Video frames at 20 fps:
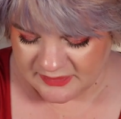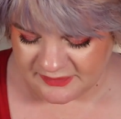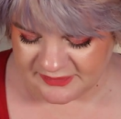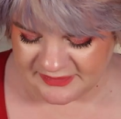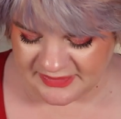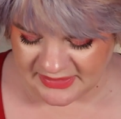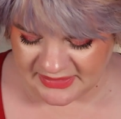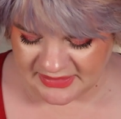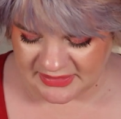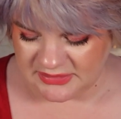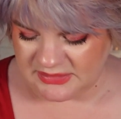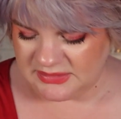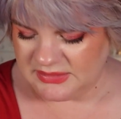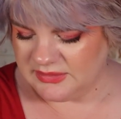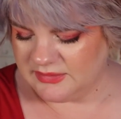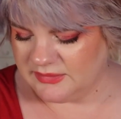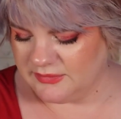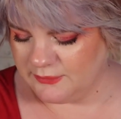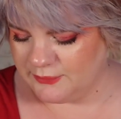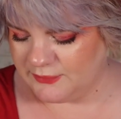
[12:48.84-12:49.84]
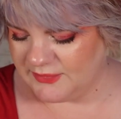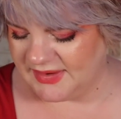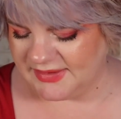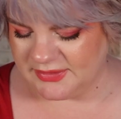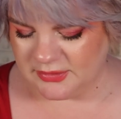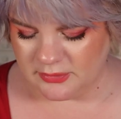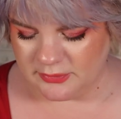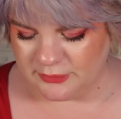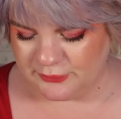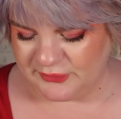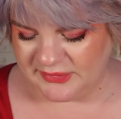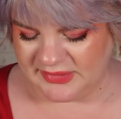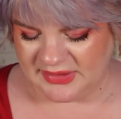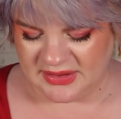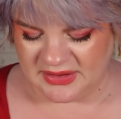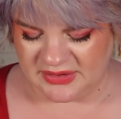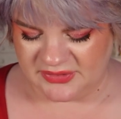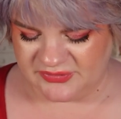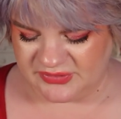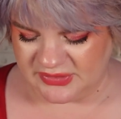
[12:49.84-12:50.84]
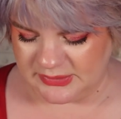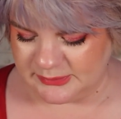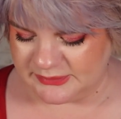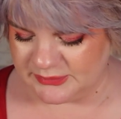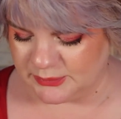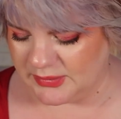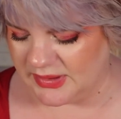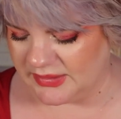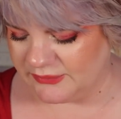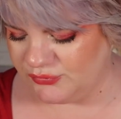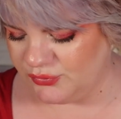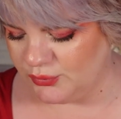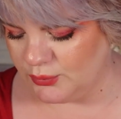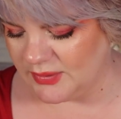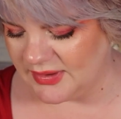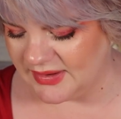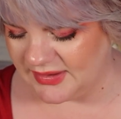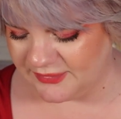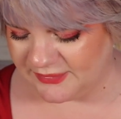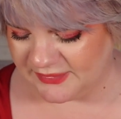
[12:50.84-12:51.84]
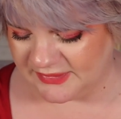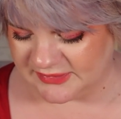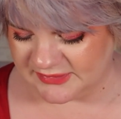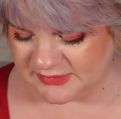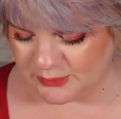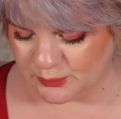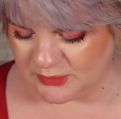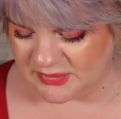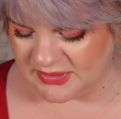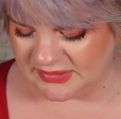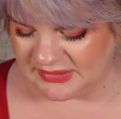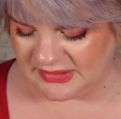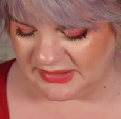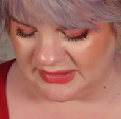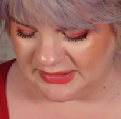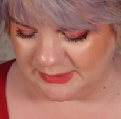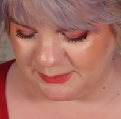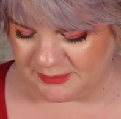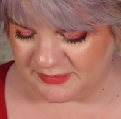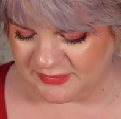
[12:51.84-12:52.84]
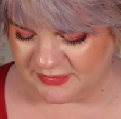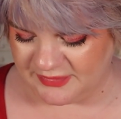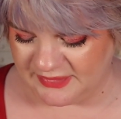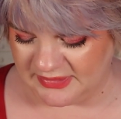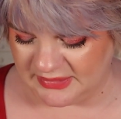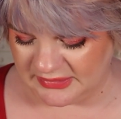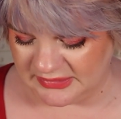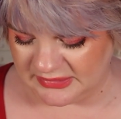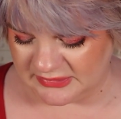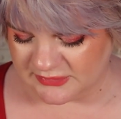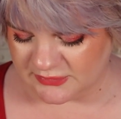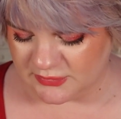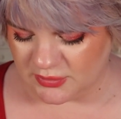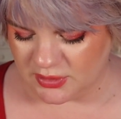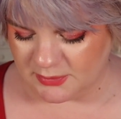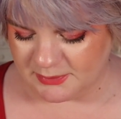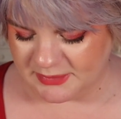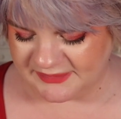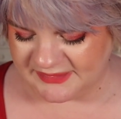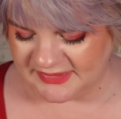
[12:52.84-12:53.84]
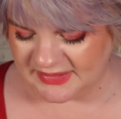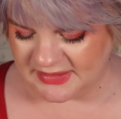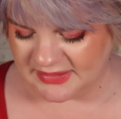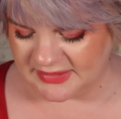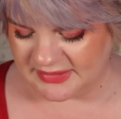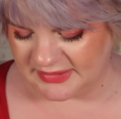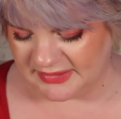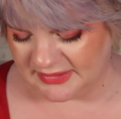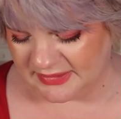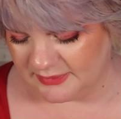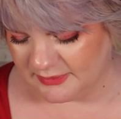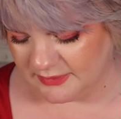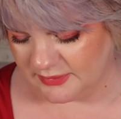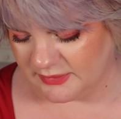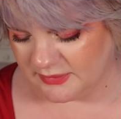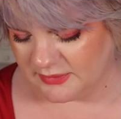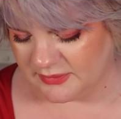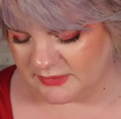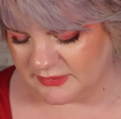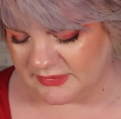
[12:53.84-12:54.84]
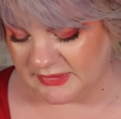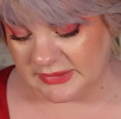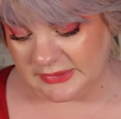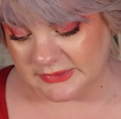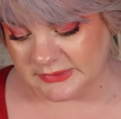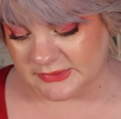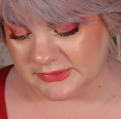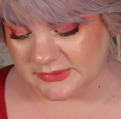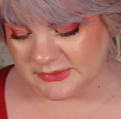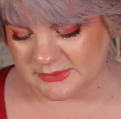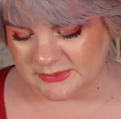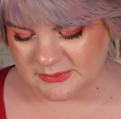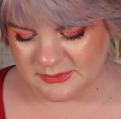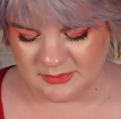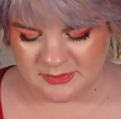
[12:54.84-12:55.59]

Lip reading: Then, final three items. We have two eye things and one lip thing. Let's talk about the eye things.